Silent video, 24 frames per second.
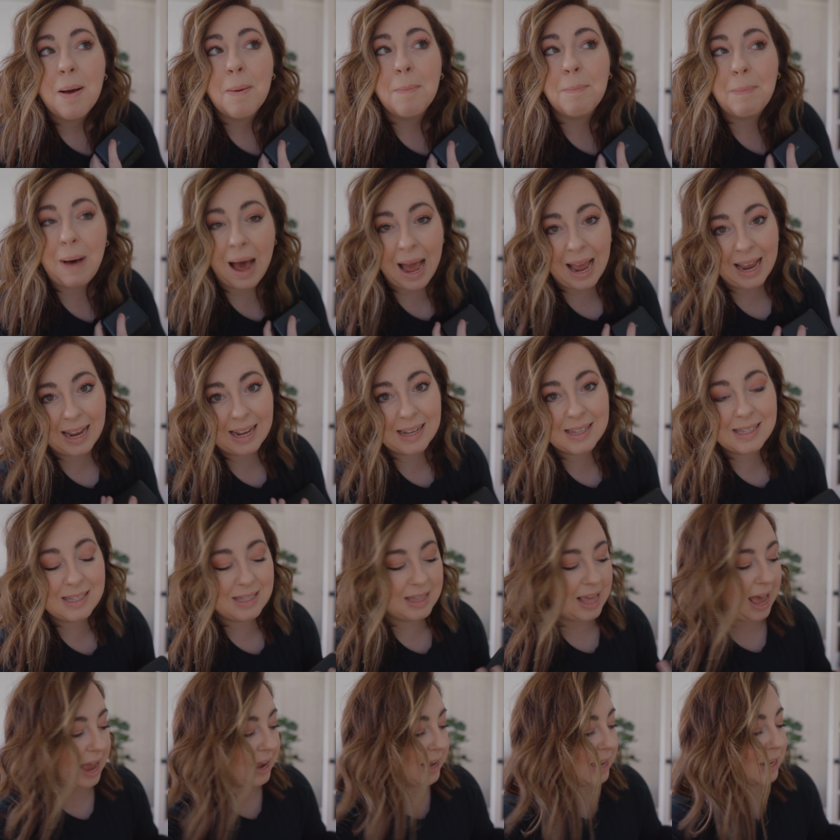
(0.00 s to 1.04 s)
mics
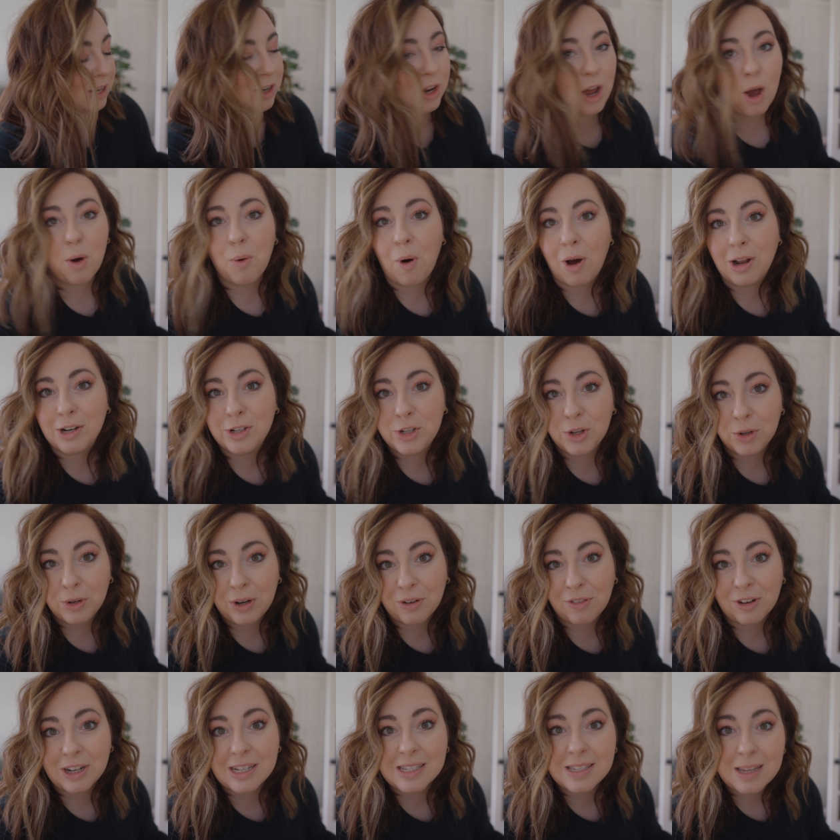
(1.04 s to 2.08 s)
that can go on two
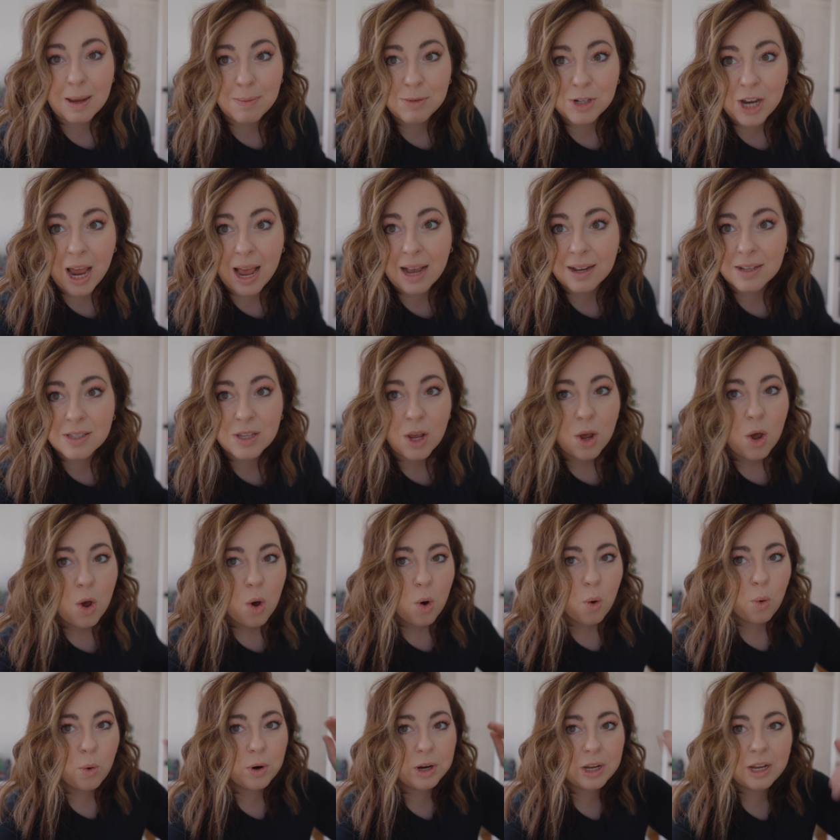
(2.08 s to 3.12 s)
different subjects
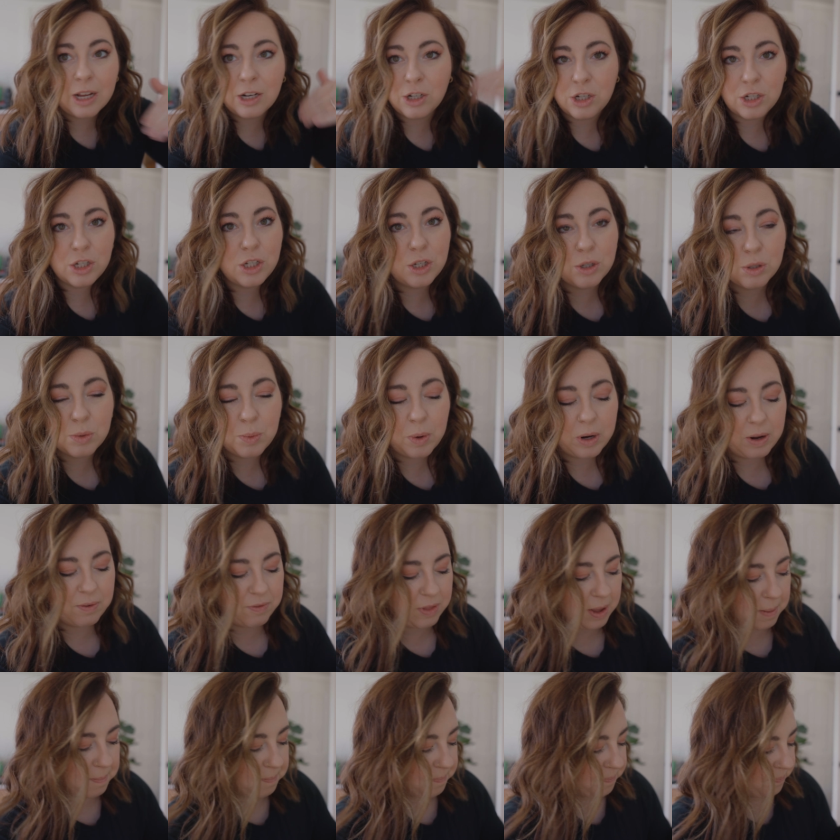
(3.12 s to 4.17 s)
or you can just use one of
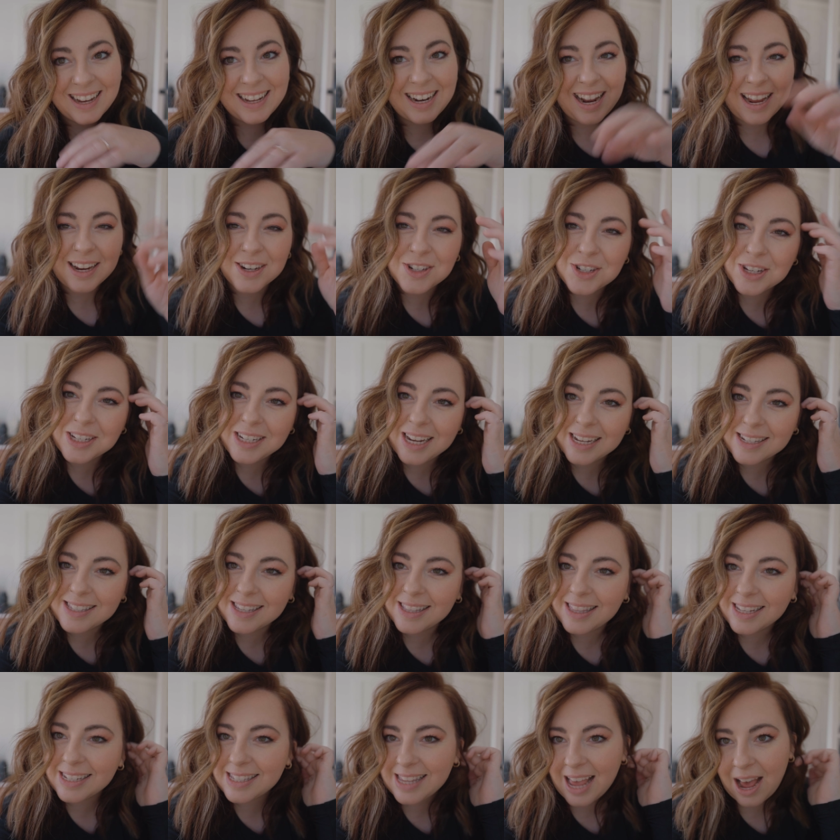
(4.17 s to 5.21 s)
them. And I actually
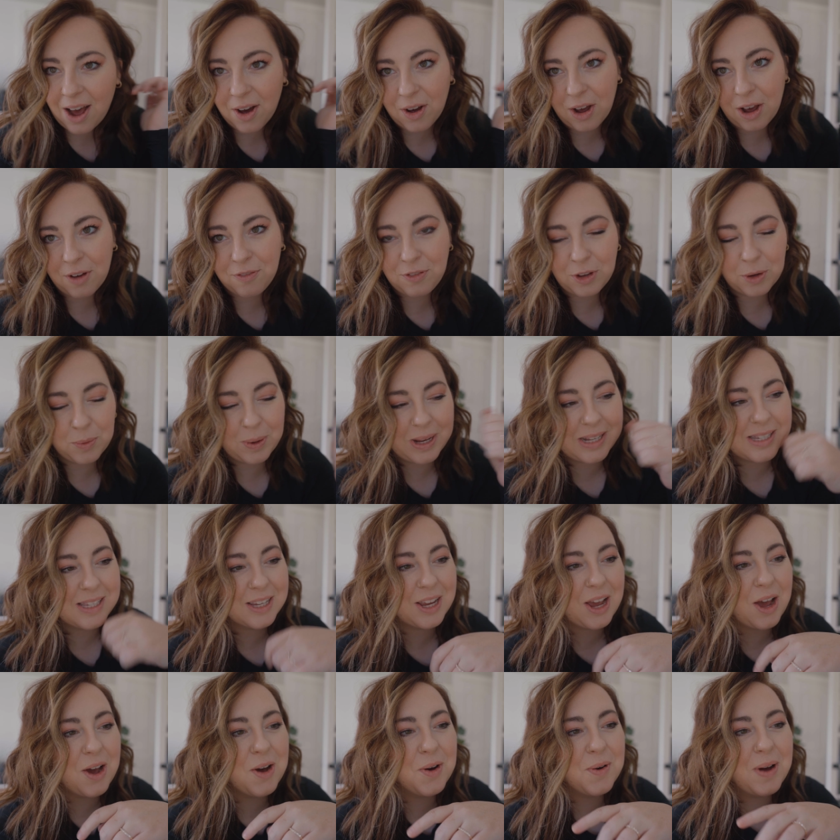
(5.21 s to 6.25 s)
tested these out a few weeks
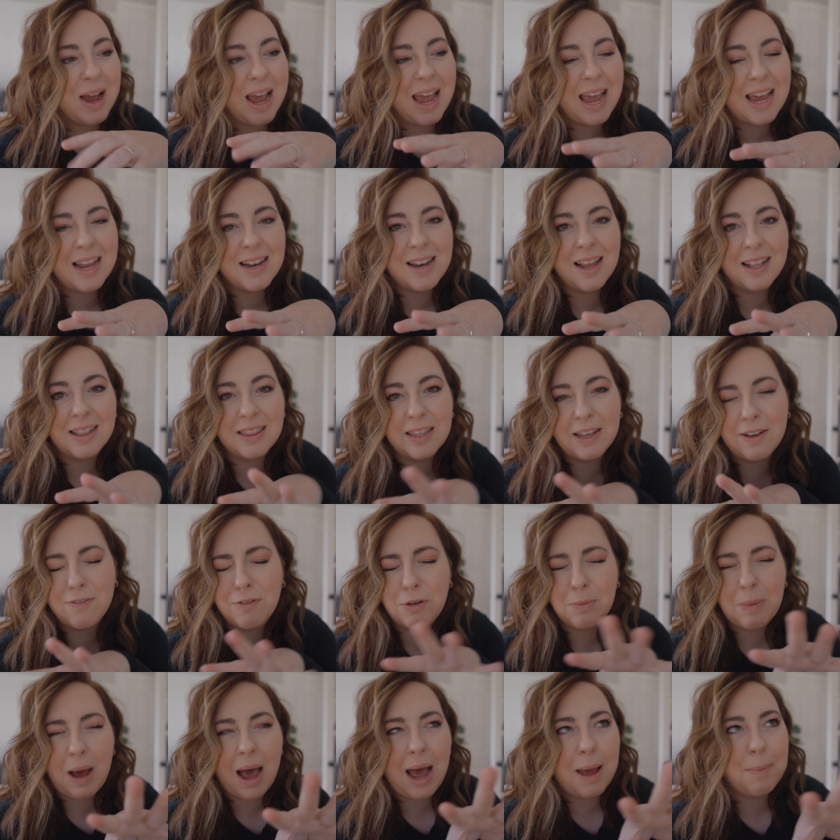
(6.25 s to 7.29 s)
ago and
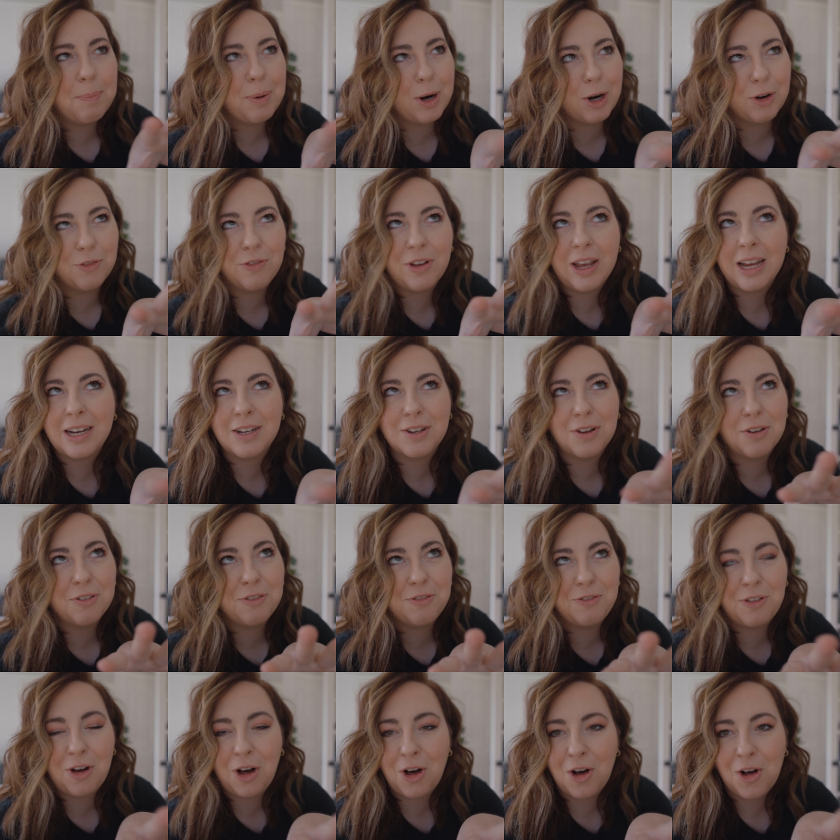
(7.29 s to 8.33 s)
lived my perfect
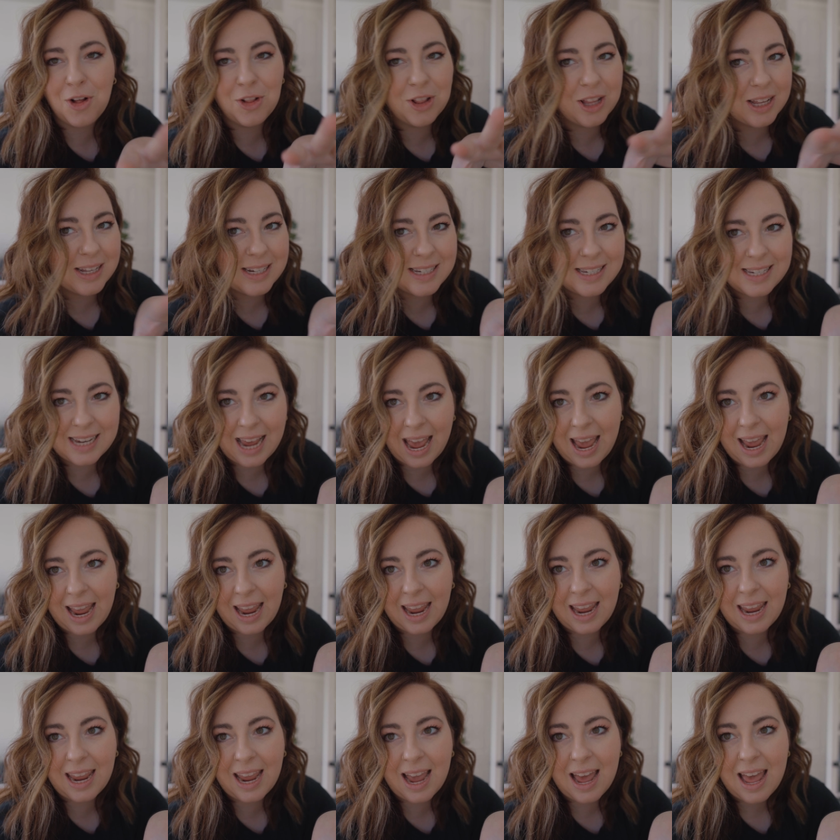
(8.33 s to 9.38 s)
fall
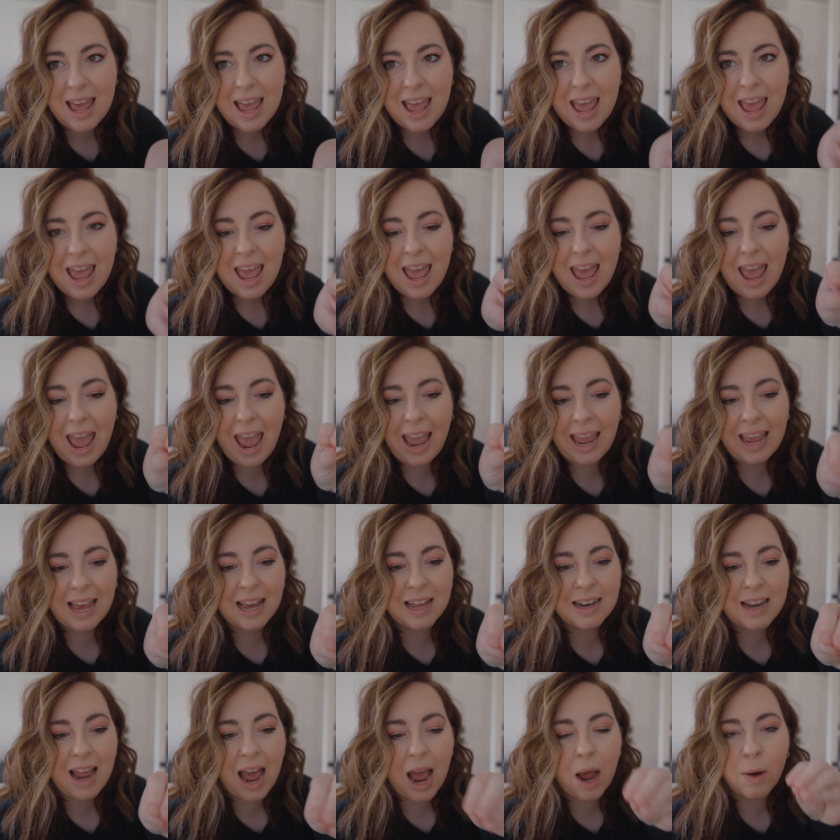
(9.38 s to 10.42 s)
day.
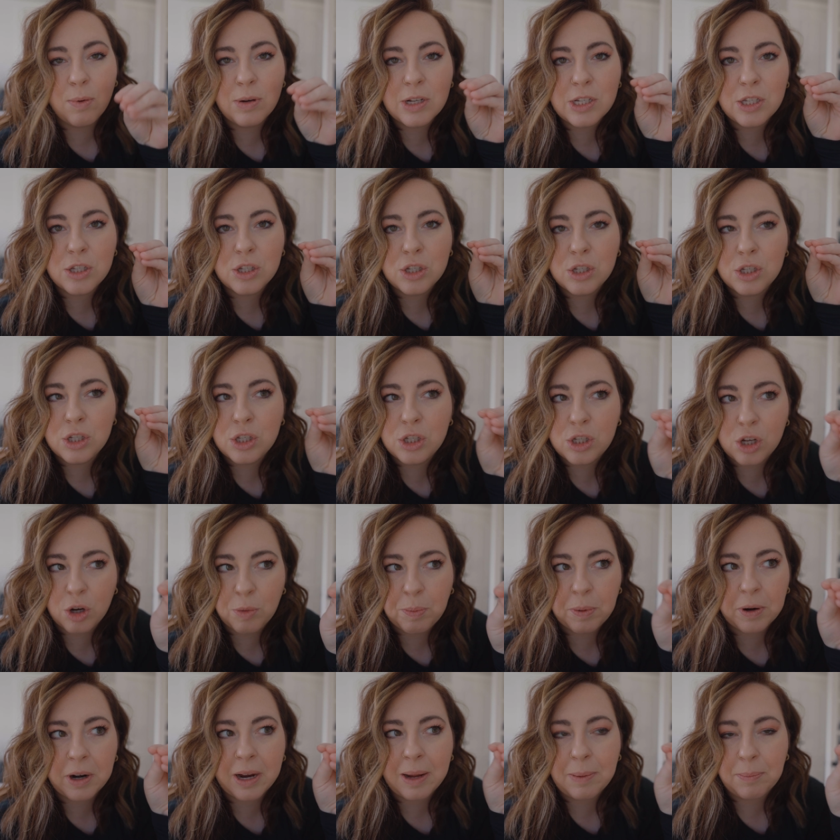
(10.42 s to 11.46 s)
And I was
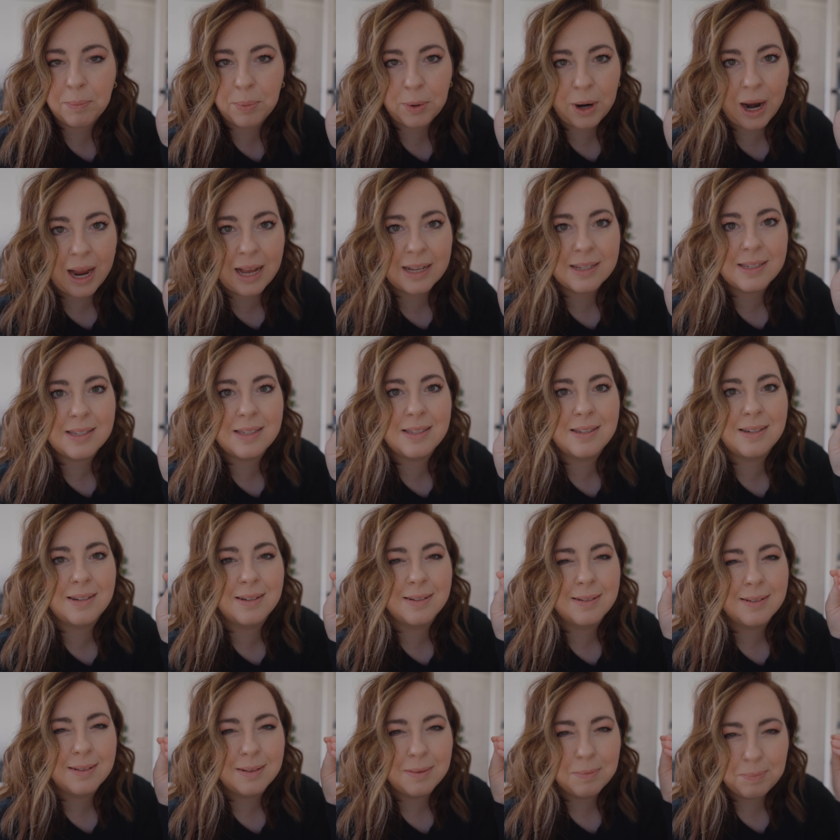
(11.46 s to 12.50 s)
super impressed
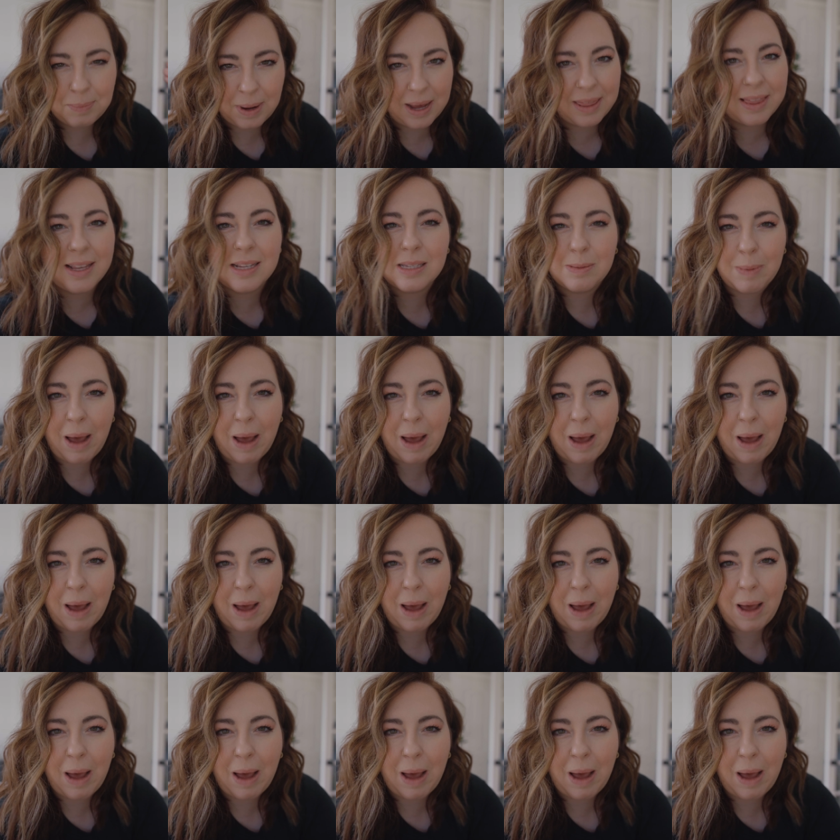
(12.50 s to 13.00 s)
by these